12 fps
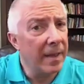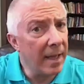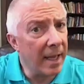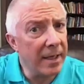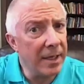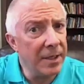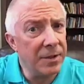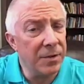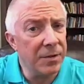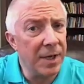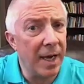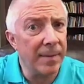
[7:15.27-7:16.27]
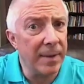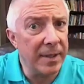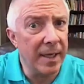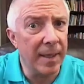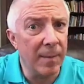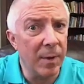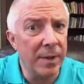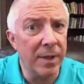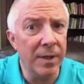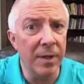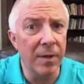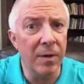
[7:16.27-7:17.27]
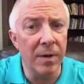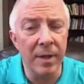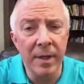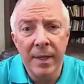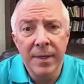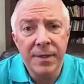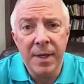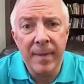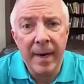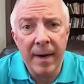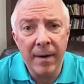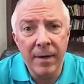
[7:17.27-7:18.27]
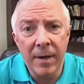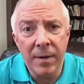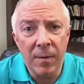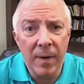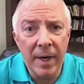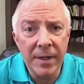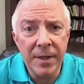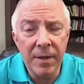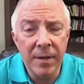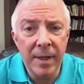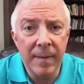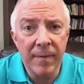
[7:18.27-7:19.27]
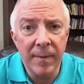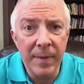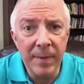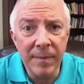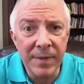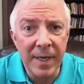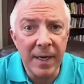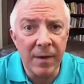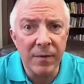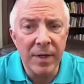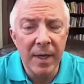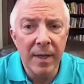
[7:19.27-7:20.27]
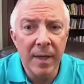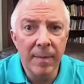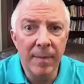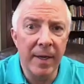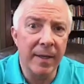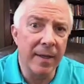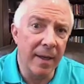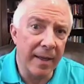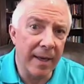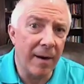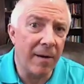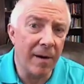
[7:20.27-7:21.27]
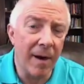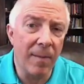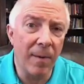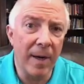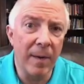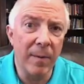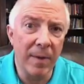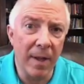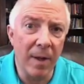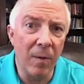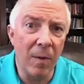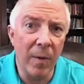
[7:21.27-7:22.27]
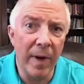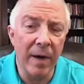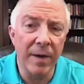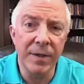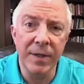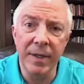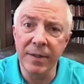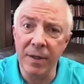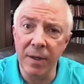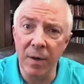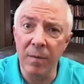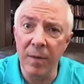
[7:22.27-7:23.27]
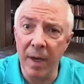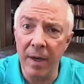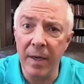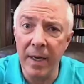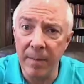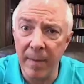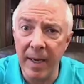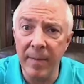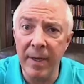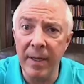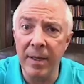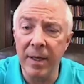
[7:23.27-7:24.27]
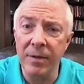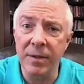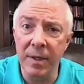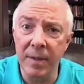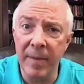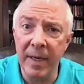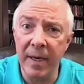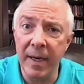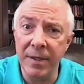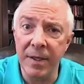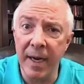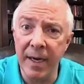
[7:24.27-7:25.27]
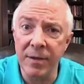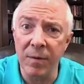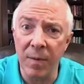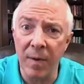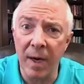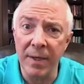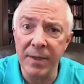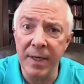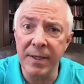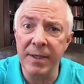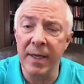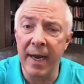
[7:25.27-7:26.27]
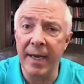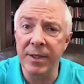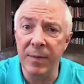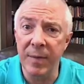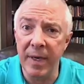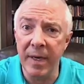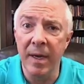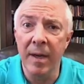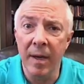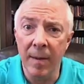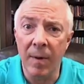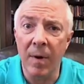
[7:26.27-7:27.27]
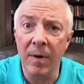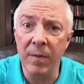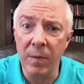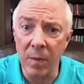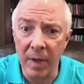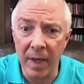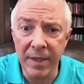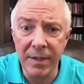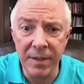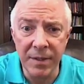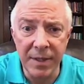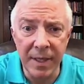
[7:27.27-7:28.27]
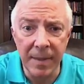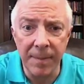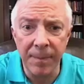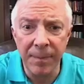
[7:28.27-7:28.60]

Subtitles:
Not that it's your job to tell them what to do or to somehow or another rescue them from themselves, but they are operating with low awareness, and so it may be that there's going to be an educational process that has to be a part of the relationship.